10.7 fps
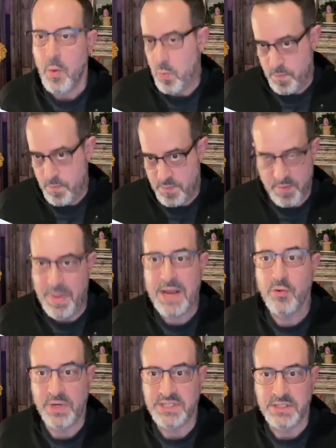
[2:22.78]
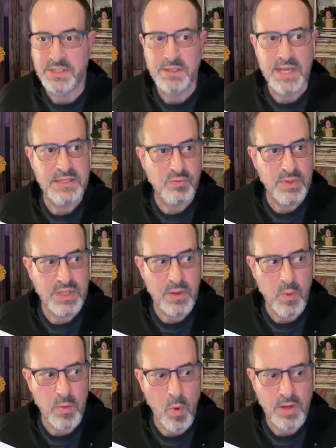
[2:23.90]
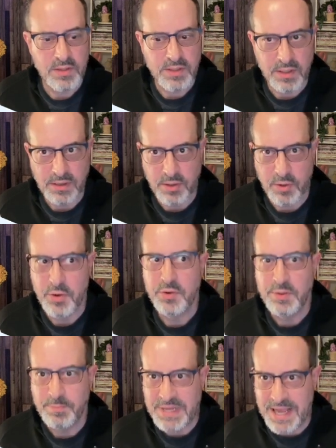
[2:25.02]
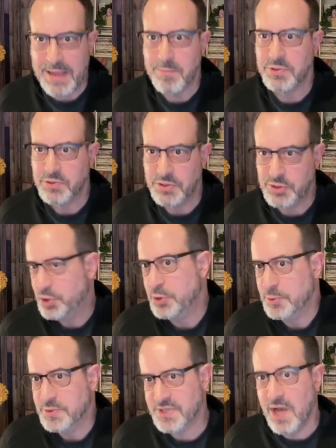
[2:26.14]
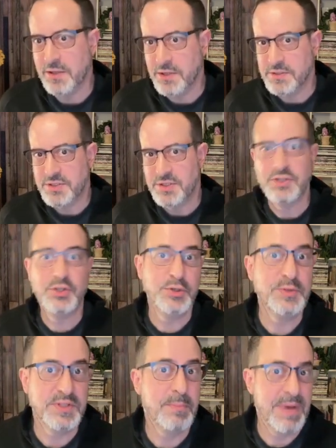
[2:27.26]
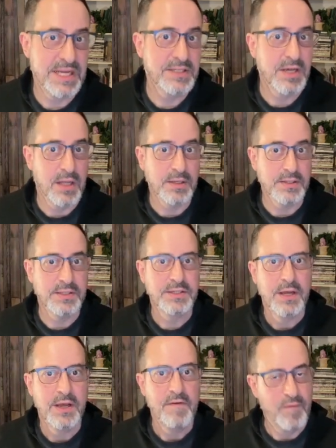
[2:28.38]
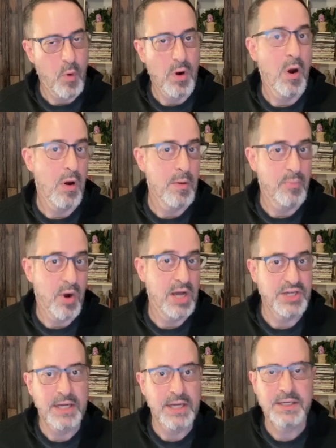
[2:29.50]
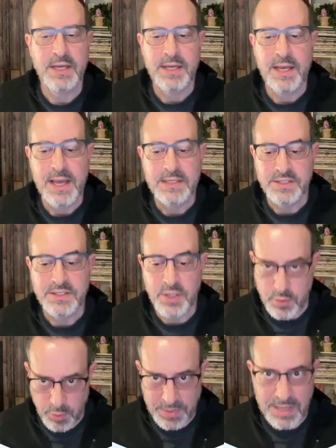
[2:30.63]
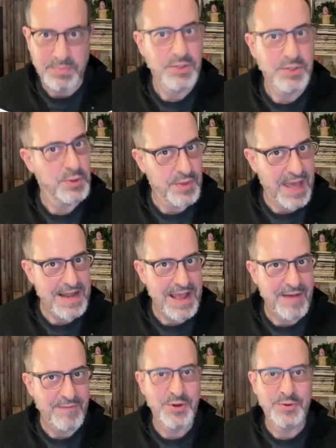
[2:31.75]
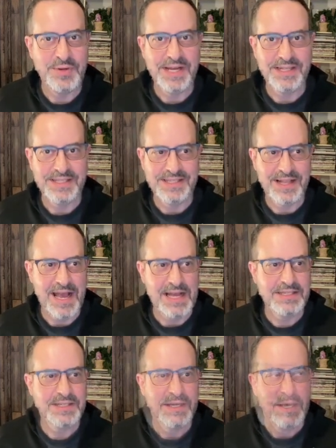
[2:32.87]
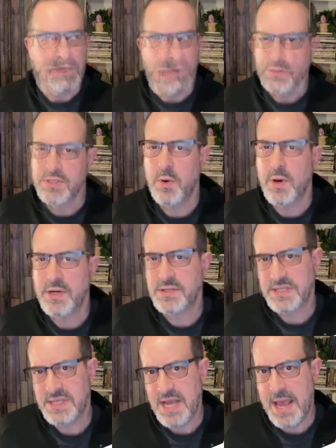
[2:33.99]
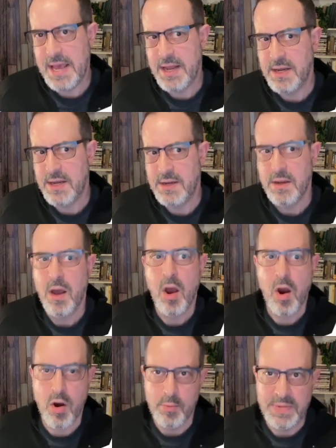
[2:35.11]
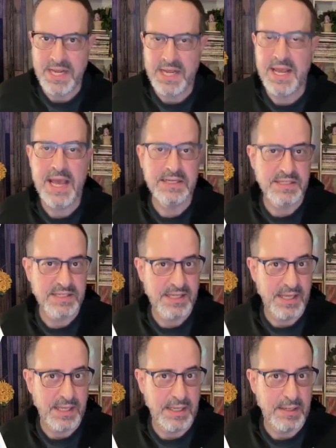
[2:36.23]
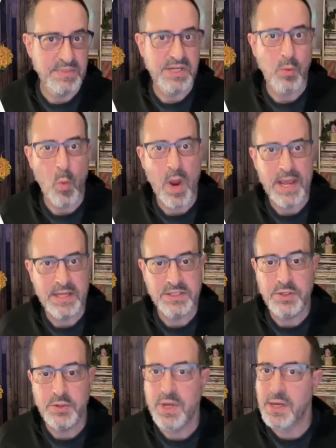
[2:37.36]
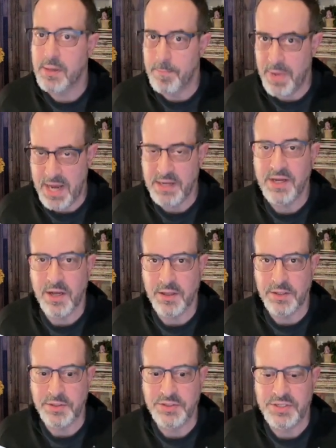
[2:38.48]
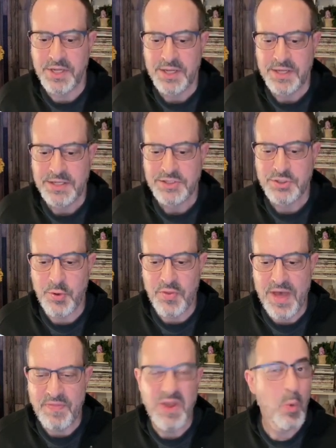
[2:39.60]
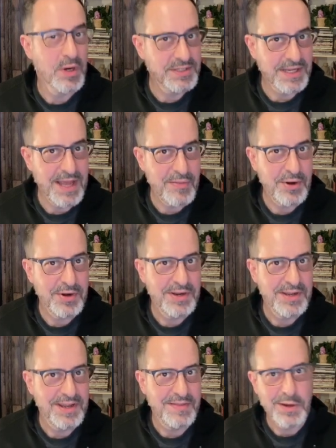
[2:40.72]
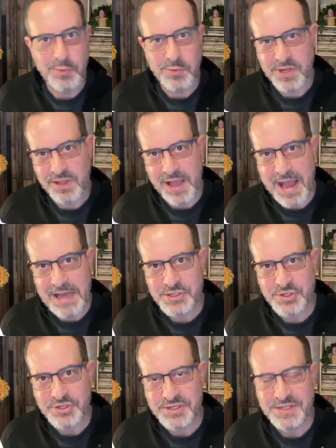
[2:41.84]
The main reason is really we want to learn to be able to choose colors, to choose the best colors for our project. So you'll be able to do that after you take this class. You'll also understand harmony and schemes and ways you can combine colors so that they work together and they don't clash.